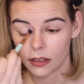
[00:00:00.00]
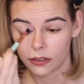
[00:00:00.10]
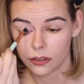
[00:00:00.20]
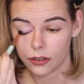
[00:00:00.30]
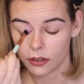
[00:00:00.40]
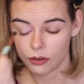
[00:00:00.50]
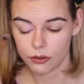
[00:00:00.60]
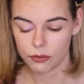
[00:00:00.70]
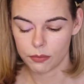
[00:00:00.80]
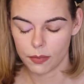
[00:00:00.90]

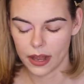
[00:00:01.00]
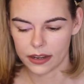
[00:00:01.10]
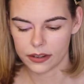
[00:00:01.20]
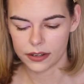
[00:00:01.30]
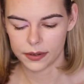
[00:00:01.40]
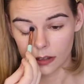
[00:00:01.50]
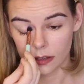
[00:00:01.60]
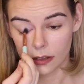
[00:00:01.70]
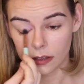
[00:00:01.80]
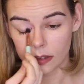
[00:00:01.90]
too much
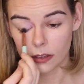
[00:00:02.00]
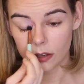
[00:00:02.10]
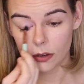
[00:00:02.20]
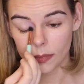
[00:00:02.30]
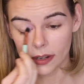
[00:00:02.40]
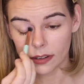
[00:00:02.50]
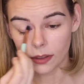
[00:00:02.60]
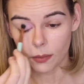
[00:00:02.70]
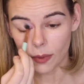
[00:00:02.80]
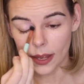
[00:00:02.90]
of
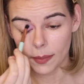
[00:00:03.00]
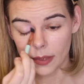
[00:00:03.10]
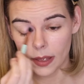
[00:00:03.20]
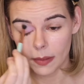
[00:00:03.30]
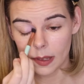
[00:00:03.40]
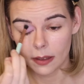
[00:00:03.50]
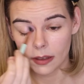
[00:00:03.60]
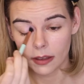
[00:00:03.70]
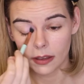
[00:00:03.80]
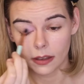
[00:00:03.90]
the white maybe.
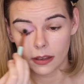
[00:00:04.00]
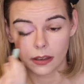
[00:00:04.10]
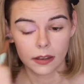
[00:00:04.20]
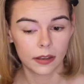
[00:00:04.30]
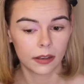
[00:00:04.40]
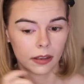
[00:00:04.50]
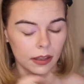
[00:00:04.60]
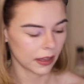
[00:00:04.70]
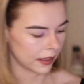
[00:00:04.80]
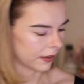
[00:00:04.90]

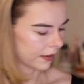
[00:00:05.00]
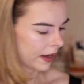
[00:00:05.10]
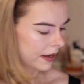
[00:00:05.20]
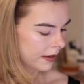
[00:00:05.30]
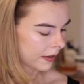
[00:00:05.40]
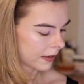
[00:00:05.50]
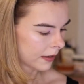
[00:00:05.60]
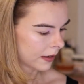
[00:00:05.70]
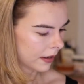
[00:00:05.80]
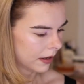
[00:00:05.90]
That's okay.
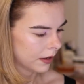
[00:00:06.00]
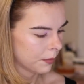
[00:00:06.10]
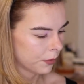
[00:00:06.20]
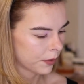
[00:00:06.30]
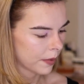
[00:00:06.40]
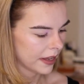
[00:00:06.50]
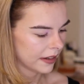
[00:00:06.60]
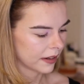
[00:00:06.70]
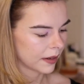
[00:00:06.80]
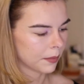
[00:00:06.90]
More white,
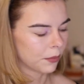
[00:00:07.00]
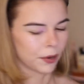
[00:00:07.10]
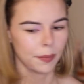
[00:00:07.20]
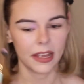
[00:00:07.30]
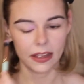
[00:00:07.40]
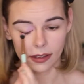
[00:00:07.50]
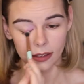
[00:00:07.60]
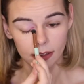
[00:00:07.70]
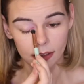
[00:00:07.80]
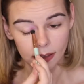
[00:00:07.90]
more pink.
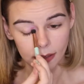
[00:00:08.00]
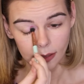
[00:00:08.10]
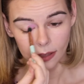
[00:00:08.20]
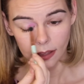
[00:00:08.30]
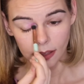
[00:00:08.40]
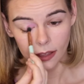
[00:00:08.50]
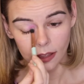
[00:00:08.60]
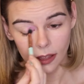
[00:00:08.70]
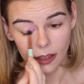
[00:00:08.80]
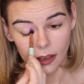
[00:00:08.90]

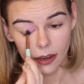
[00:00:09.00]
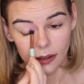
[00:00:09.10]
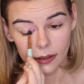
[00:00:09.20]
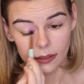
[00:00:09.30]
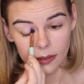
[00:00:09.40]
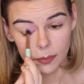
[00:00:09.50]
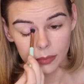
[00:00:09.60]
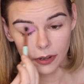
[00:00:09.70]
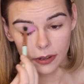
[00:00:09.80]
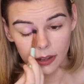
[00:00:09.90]
And if you feel like you're
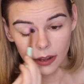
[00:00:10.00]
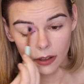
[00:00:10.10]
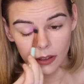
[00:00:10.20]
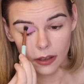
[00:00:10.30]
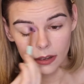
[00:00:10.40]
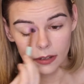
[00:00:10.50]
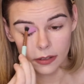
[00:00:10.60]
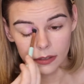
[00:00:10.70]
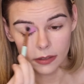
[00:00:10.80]
getting too much pink,